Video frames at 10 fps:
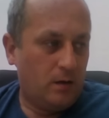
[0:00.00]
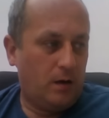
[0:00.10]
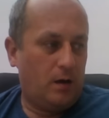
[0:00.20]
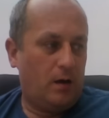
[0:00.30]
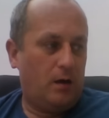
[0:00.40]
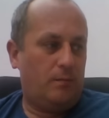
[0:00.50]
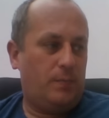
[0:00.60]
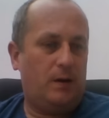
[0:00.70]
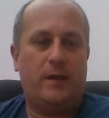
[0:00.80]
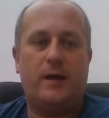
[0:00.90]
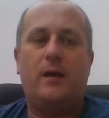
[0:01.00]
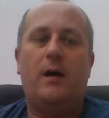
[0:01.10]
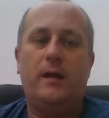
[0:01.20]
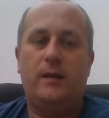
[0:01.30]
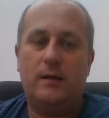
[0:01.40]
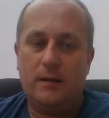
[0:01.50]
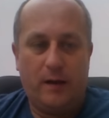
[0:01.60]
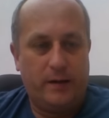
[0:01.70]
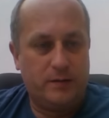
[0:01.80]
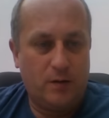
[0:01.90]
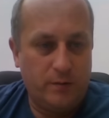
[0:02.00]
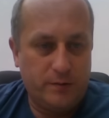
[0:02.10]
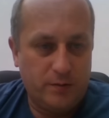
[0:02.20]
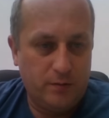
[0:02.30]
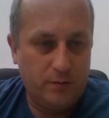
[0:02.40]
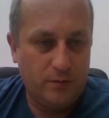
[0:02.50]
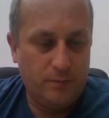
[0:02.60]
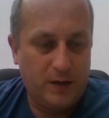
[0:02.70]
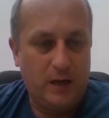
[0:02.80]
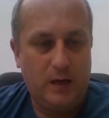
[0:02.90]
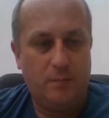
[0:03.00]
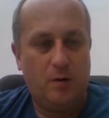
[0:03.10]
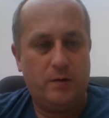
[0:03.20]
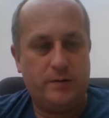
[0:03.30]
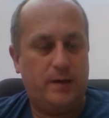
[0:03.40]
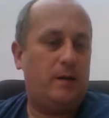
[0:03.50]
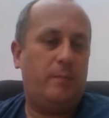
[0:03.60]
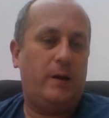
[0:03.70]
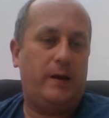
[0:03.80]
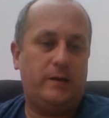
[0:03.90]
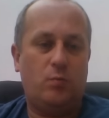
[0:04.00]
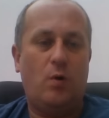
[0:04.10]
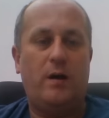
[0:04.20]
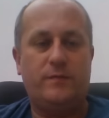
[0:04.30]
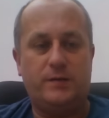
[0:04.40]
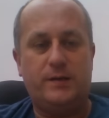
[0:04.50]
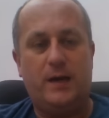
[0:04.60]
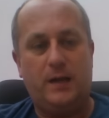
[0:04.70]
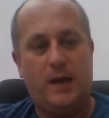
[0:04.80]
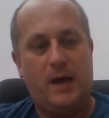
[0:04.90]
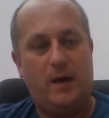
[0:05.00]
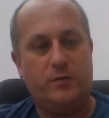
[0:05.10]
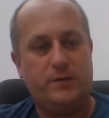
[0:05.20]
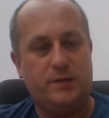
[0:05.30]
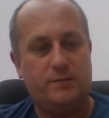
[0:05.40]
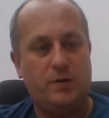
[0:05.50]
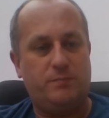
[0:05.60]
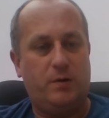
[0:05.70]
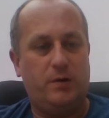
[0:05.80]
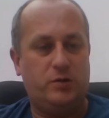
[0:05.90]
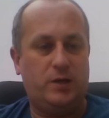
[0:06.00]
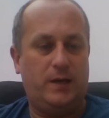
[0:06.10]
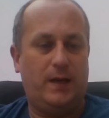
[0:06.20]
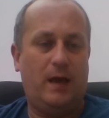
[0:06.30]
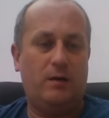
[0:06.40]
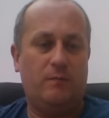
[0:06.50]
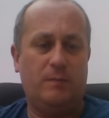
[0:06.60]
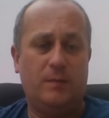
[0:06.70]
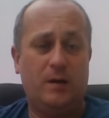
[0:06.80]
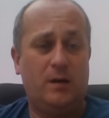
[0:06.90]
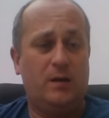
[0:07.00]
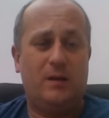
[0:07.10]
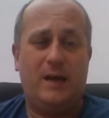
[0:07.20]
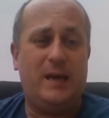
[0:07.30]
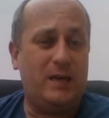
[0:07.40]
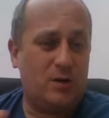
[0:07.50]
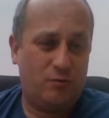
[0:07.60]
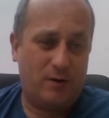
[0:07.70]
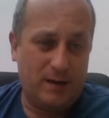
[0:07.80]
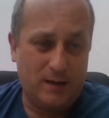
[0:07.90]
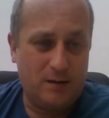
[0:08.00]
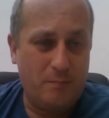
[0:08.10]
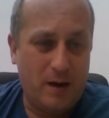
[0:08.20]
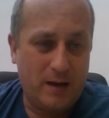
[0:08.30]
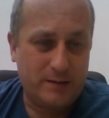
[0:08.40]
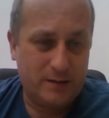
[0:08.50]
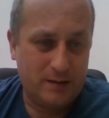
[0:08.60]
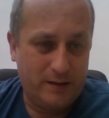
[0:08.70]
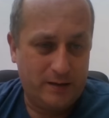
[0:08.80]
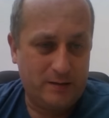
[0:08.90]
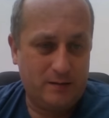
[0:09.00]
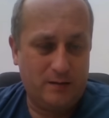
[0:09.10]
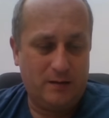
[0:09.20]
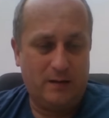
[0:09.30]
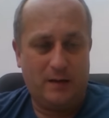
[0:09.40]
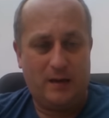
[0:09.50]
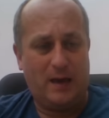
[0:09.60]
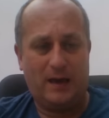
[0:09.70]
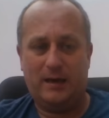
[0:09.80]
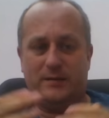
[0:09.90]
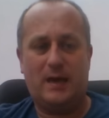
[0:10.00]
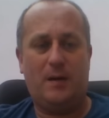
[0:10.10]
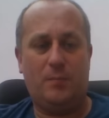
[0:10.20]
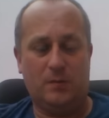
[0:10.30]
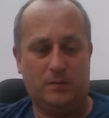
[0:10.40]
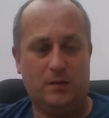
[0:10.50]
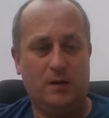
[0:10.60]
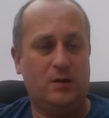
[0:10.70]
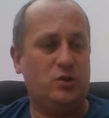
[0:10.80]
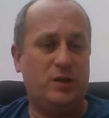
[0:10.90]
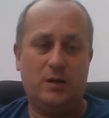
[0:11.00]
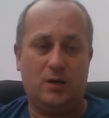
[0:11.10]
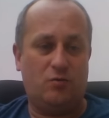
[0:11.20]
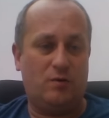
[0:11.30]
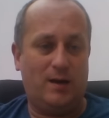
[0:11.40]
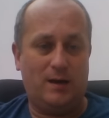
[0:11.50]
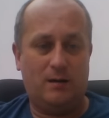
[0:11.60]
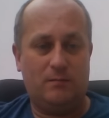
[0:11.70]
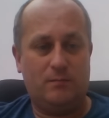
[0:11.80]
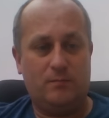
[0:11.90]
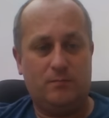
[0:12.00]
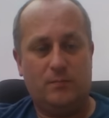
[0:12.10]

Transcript: Uh, a bit like that guy that likes going to bikini bars and then complained his wife is taking the house and as much money as she can get out of him. He created the mess that has happened. She didn't create it.